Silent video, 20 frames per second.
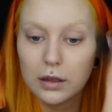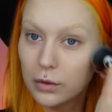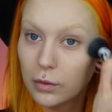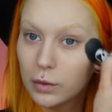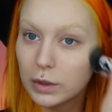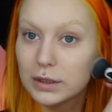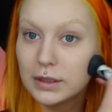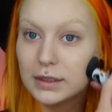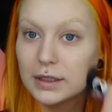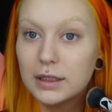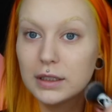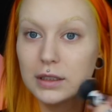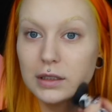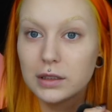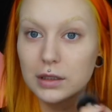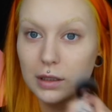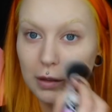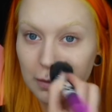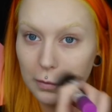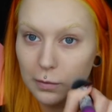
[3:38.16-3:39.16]
Was
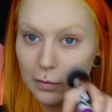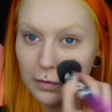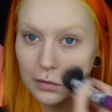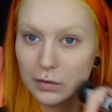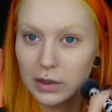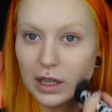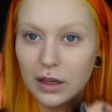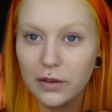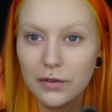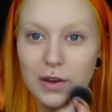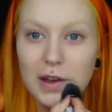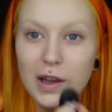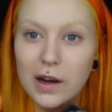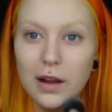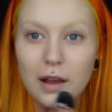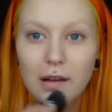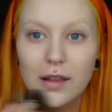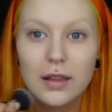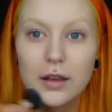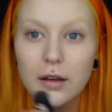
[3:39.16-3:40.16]
this
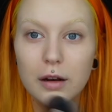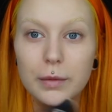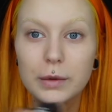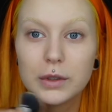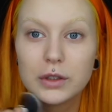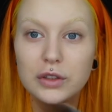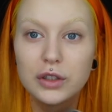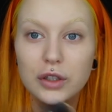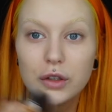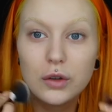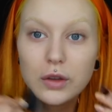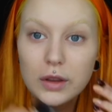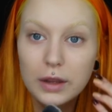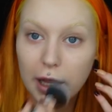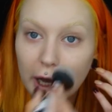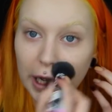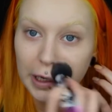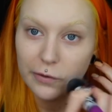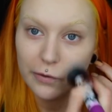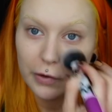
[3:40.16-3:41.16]
even a little bit too
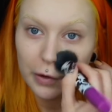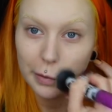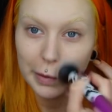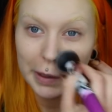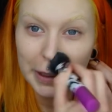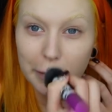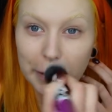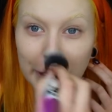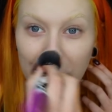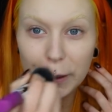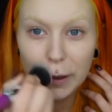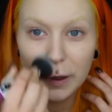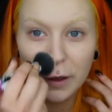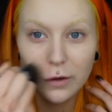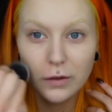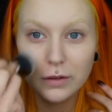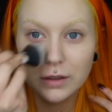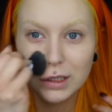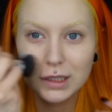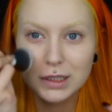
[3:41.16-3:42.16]
light for me right
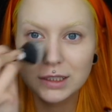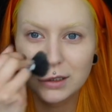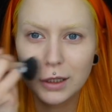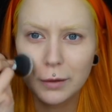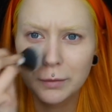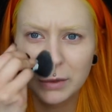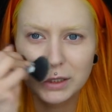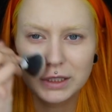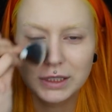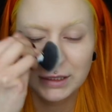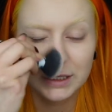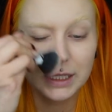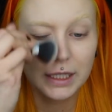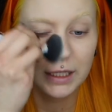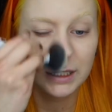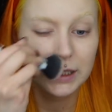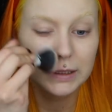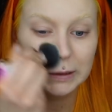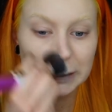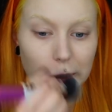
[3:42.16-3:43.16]
now? It's number
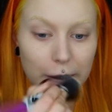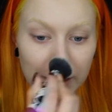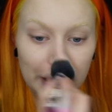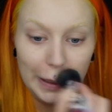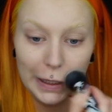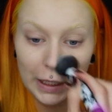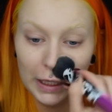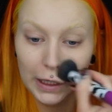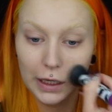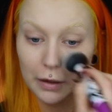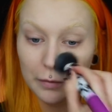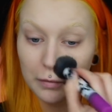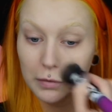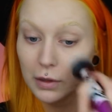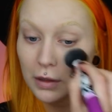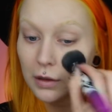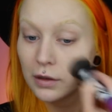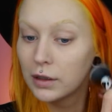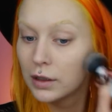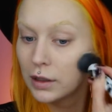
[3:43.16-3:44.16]
six. Damn.
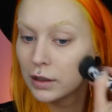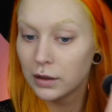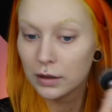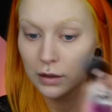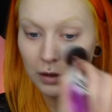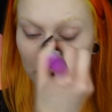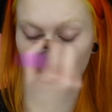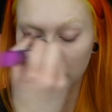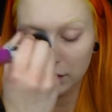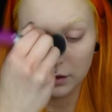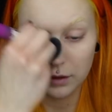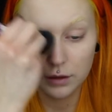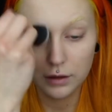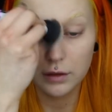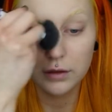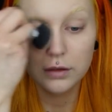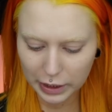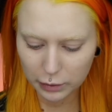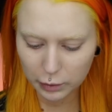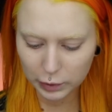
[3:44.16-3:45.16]
Okay, I will
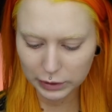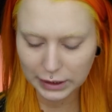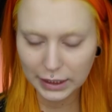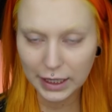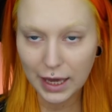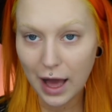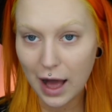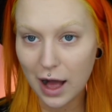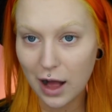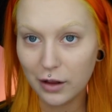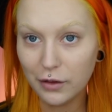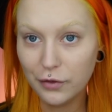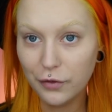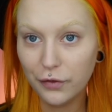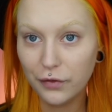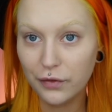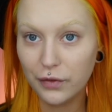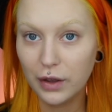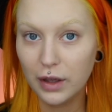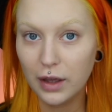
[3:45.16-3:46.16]
go in with the
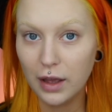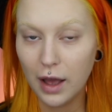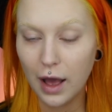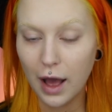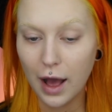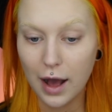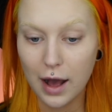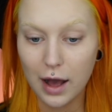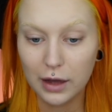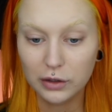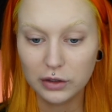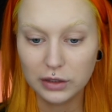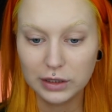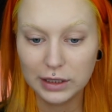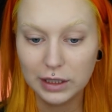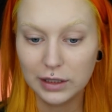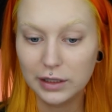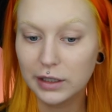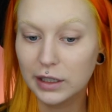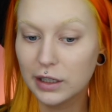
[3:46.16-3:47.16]
e.l.f uh,
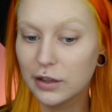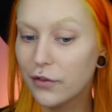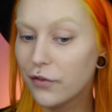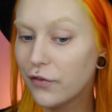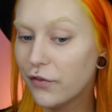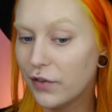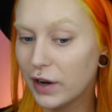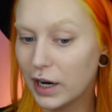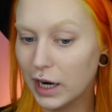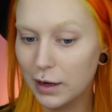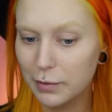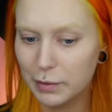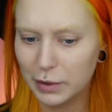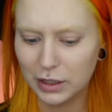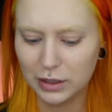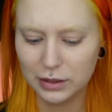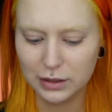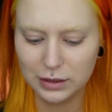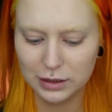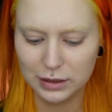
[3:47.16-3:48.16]
concealer in Fair
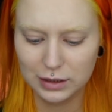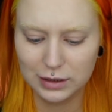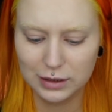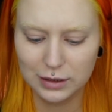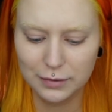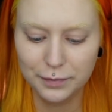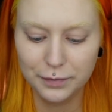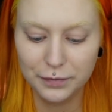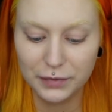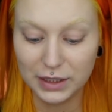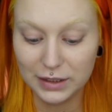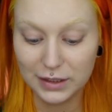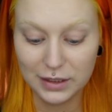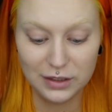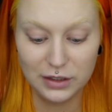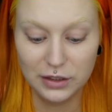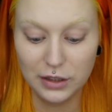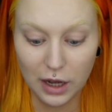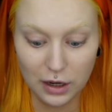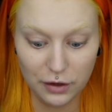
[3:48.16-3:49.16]
because this
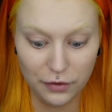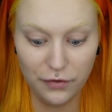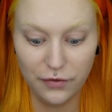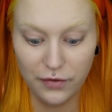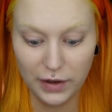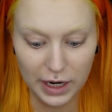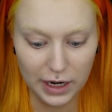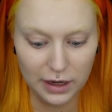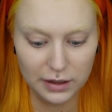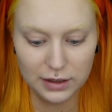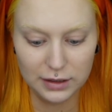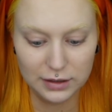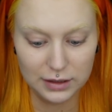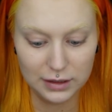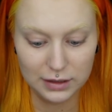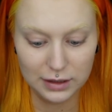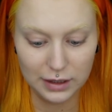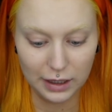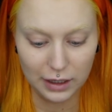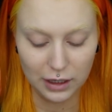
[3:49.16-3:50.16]
is not fair. This
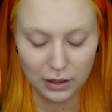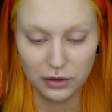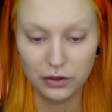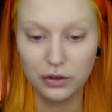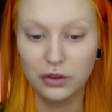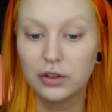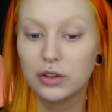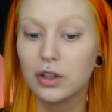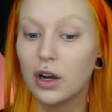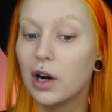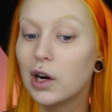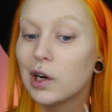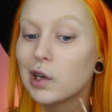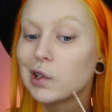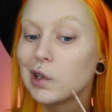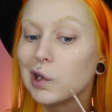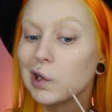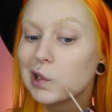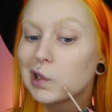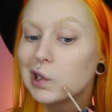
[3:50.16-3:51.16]
is like a
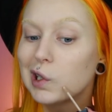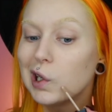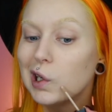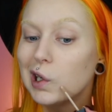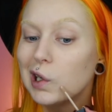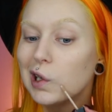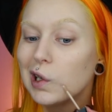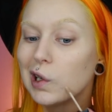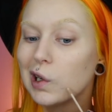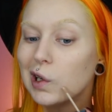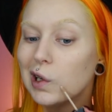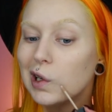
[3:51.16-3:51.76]
dark, dark shade.